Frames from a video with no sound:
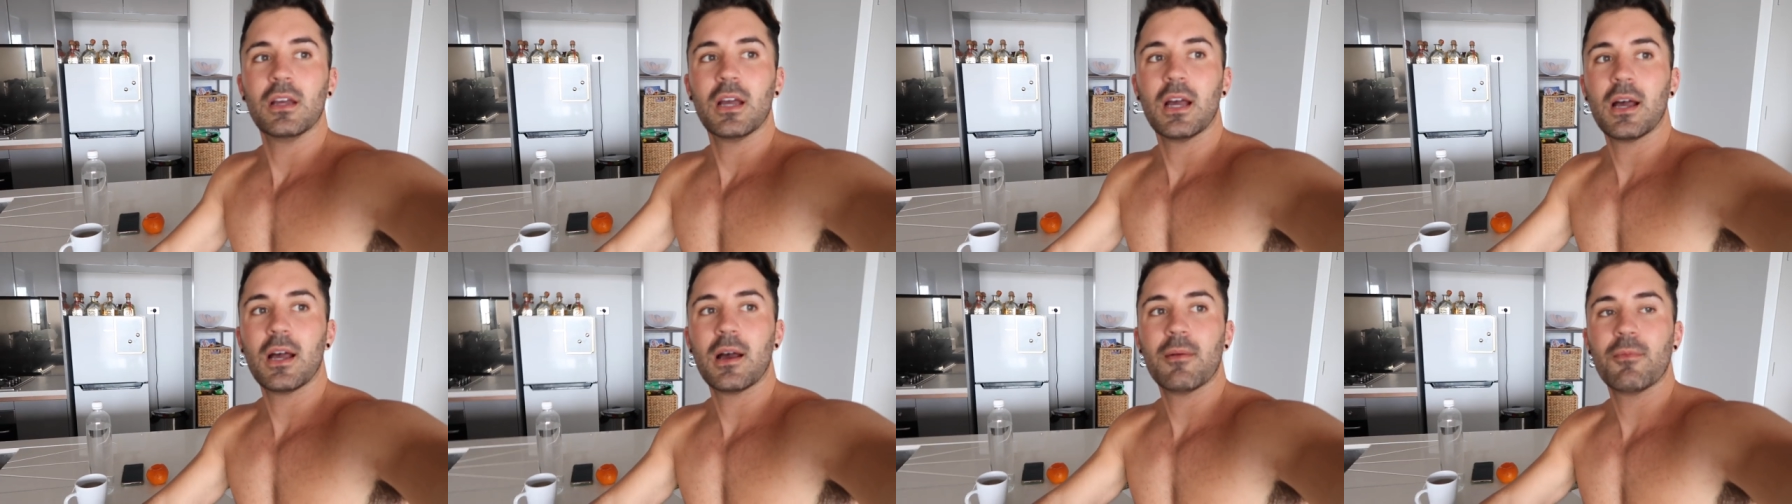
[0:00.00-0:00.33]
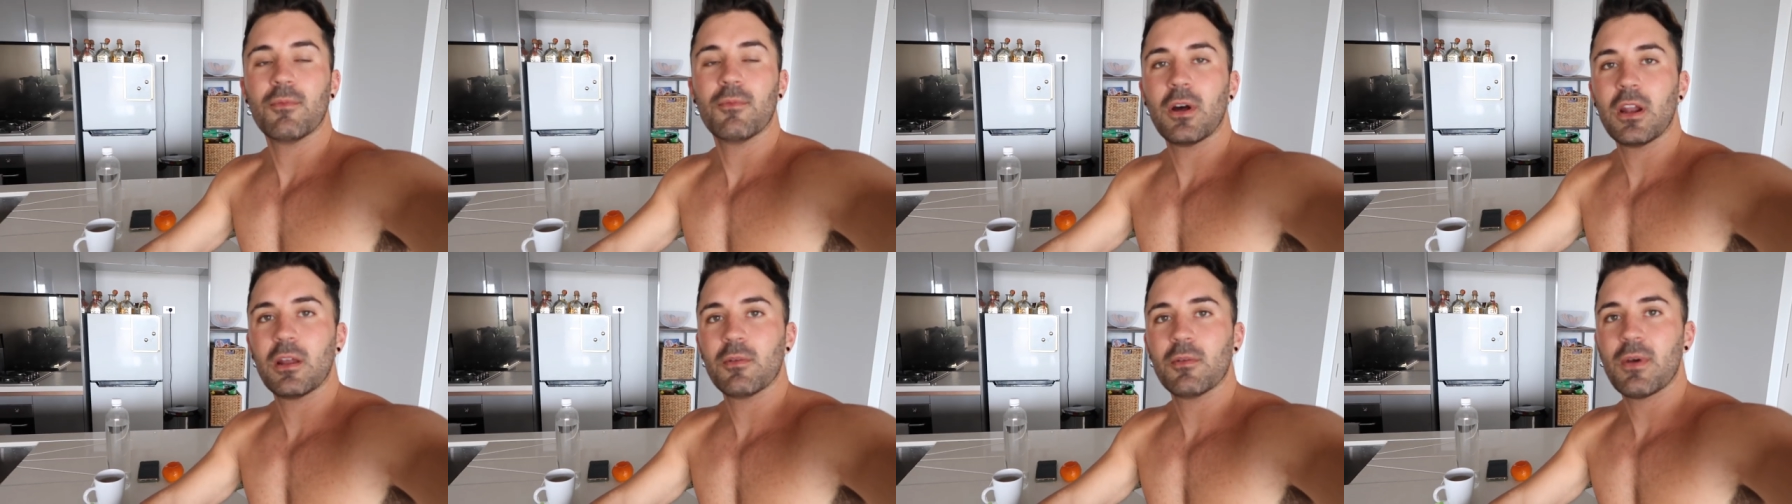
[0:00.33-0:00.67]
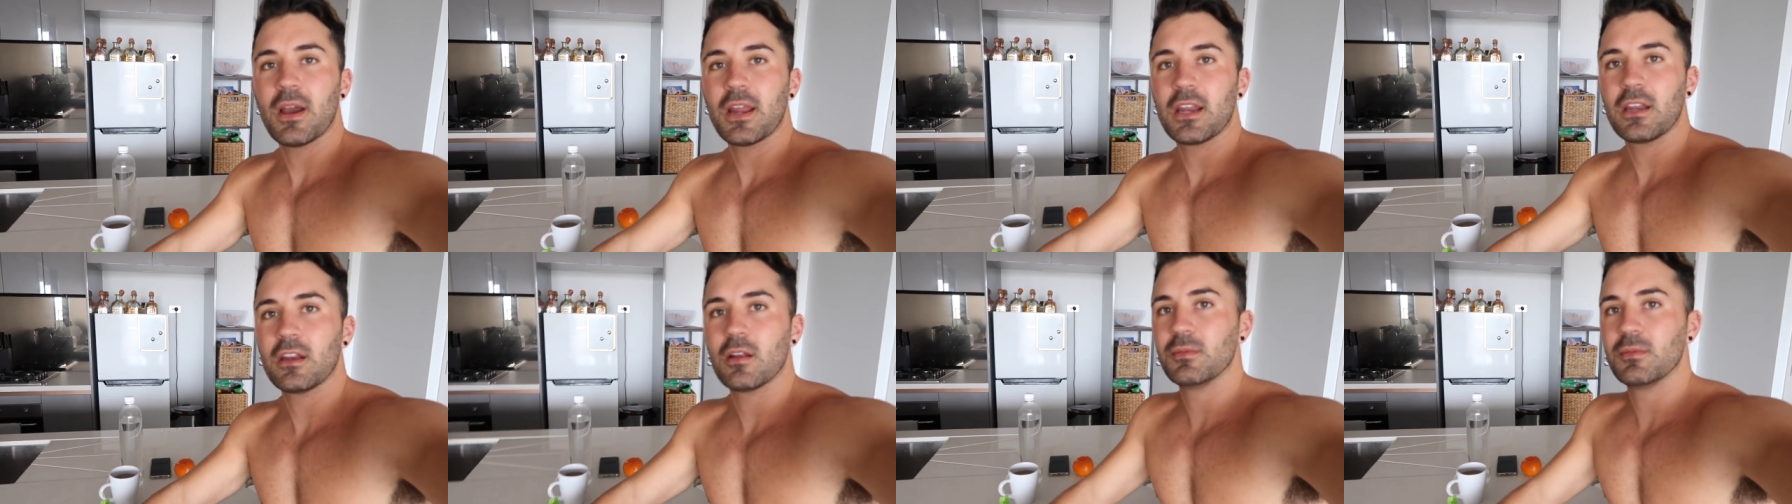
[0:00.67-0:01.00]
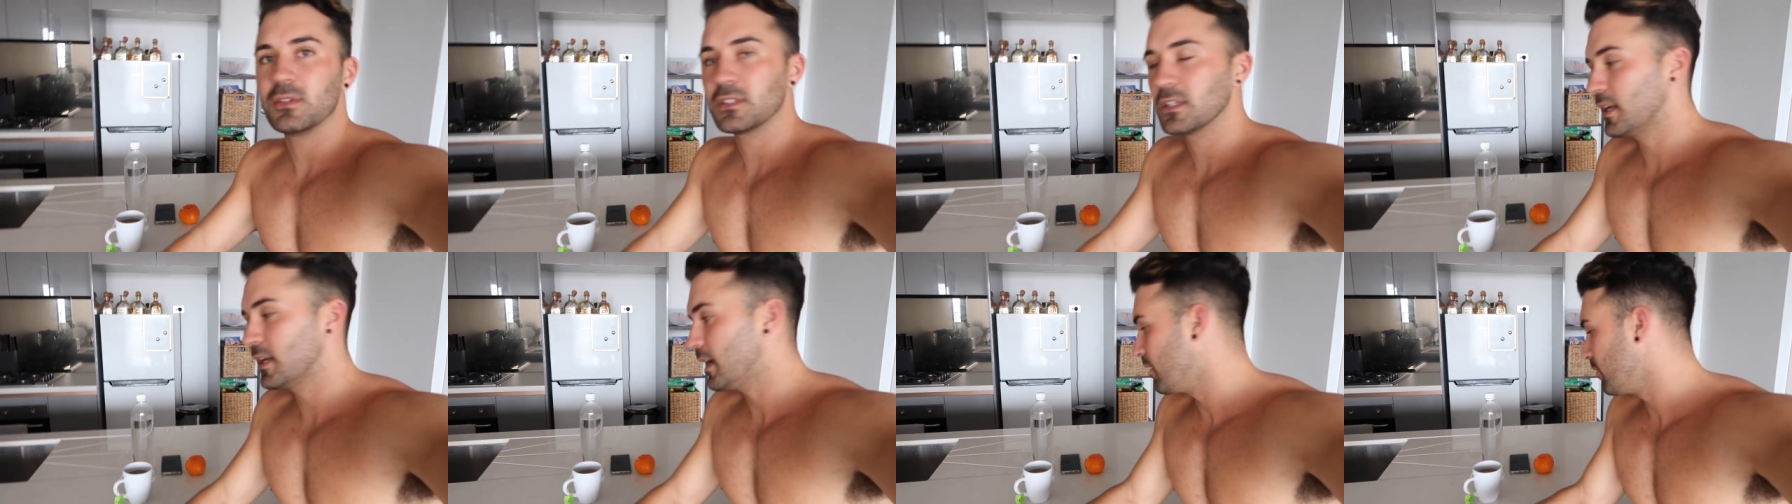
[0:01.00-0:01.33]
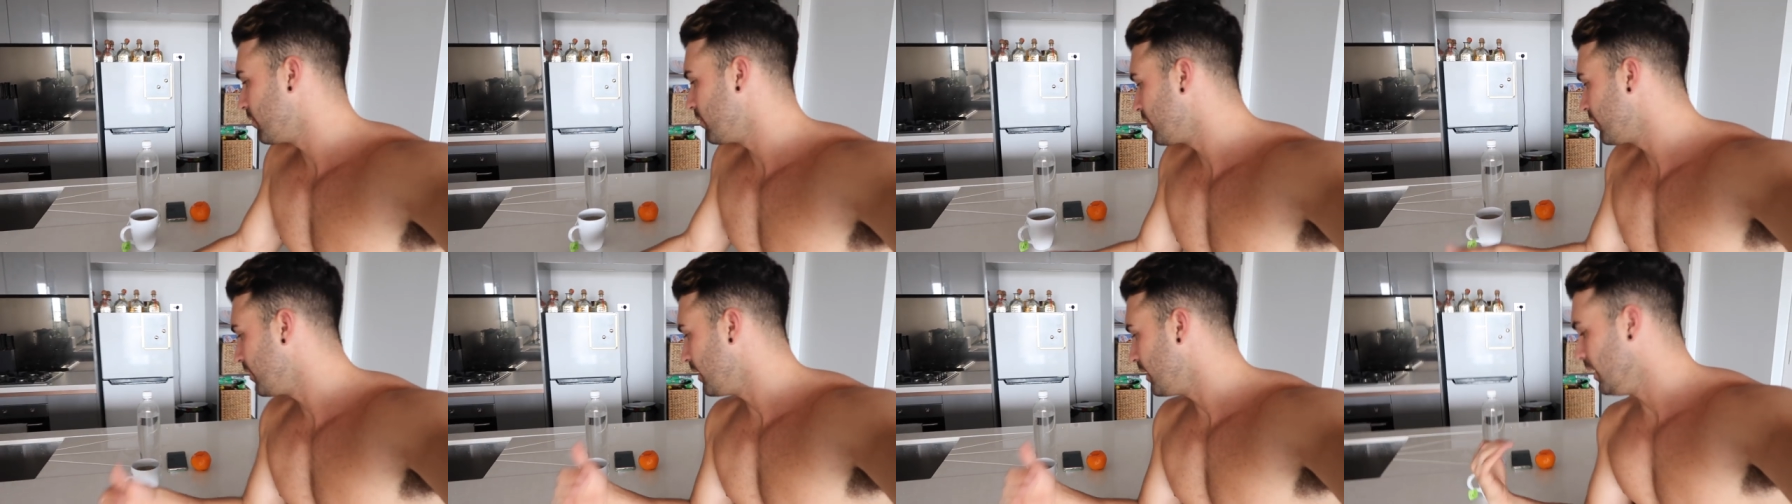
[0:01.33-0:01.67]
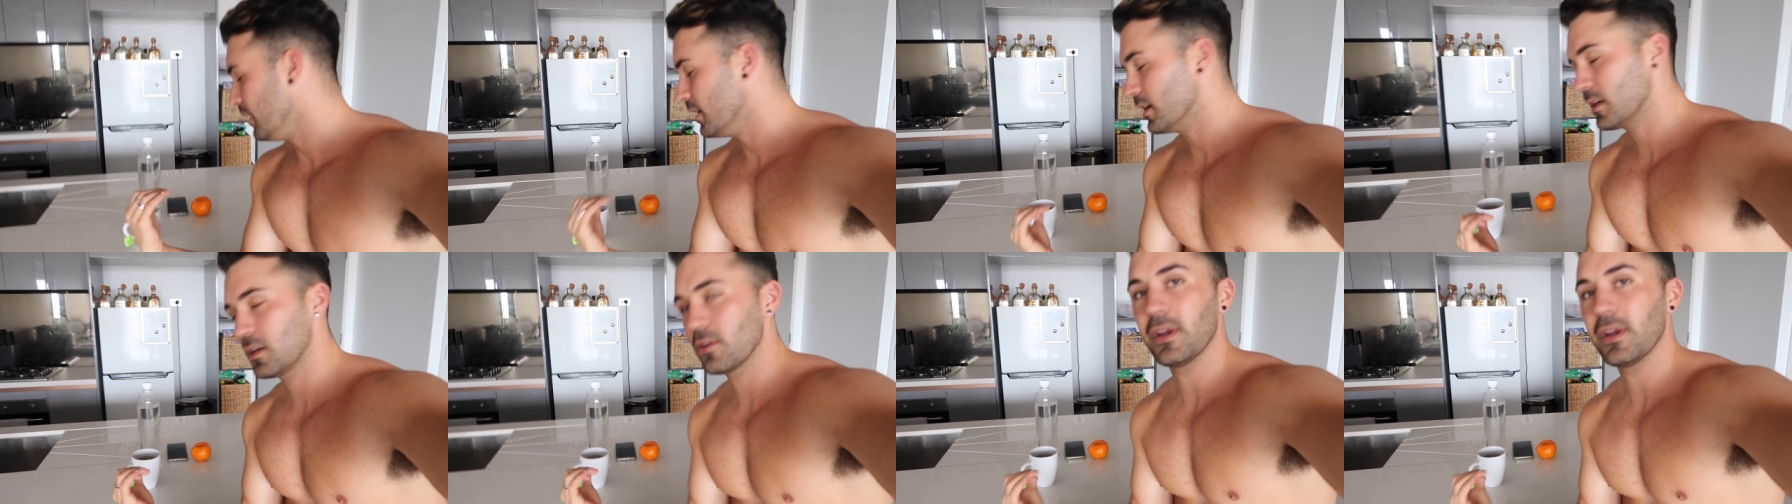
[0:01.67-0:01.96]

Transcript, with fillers: um, while I'm waiting, I'm just gonna have uh,